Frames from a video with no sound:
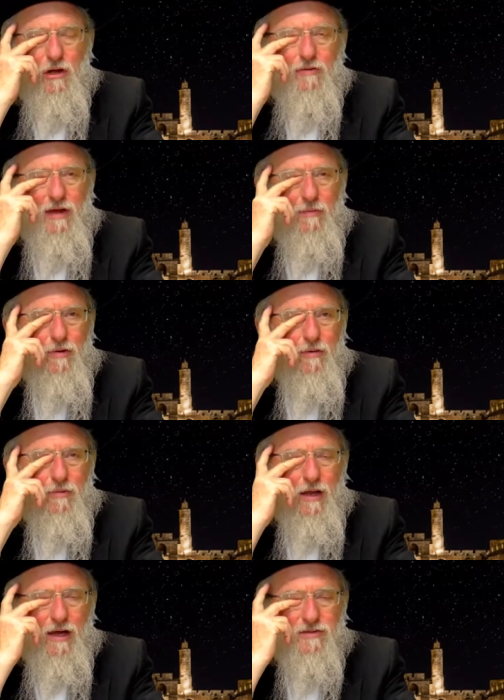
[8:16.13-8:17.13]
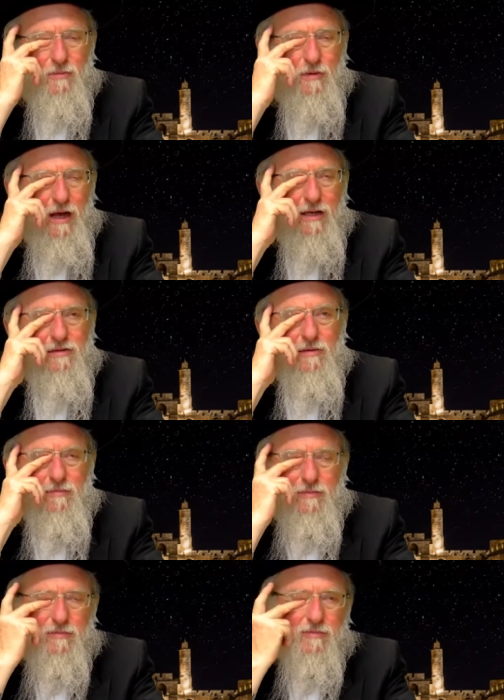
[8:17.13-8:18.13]
of Abraham and Isaac behind
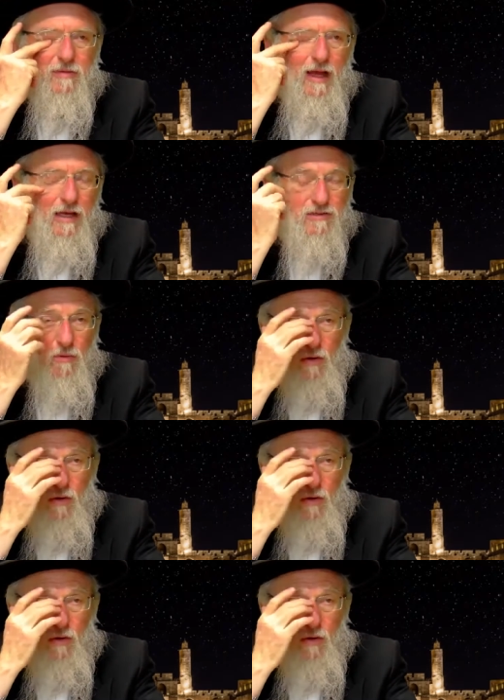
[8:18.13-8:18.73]
him as the